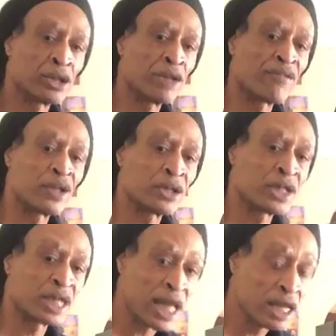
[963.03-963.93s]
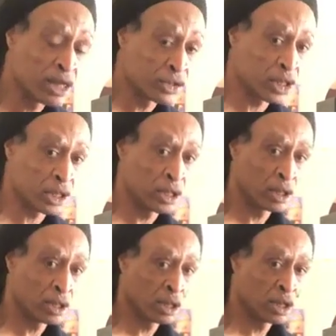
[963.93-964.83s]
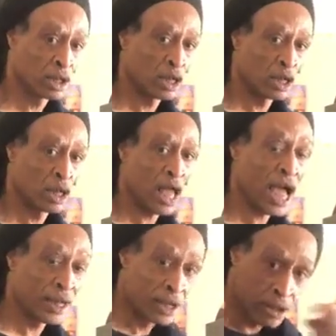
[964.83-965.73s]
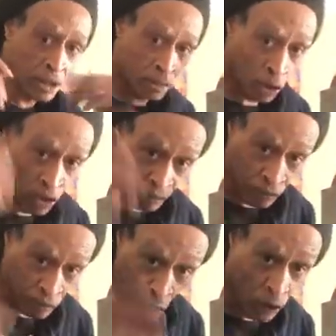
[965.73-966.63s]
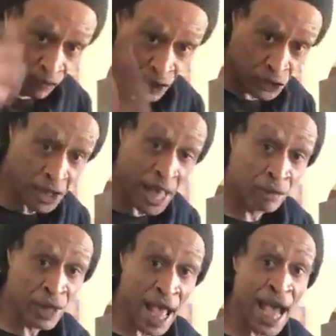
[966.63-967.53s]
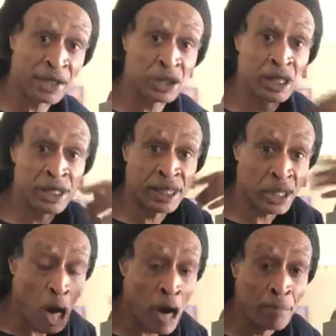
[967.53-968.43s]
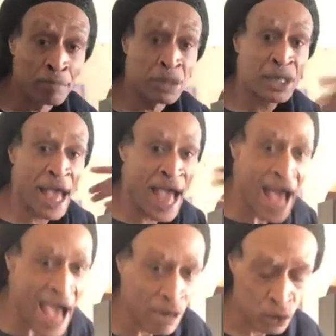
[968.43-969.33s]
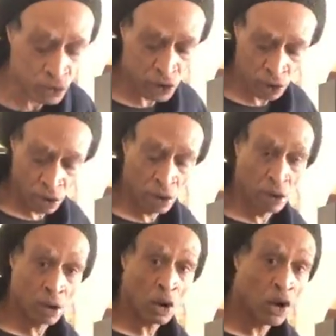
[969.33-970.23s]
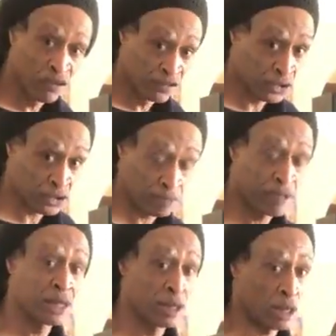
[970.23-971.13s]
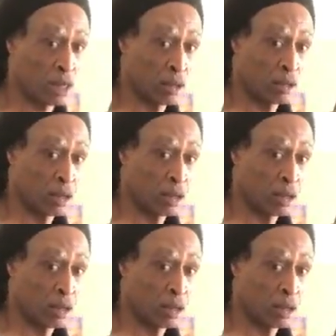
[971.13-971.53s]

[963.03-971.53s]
change the fidelity and of the sound that actually comes out of the speaker.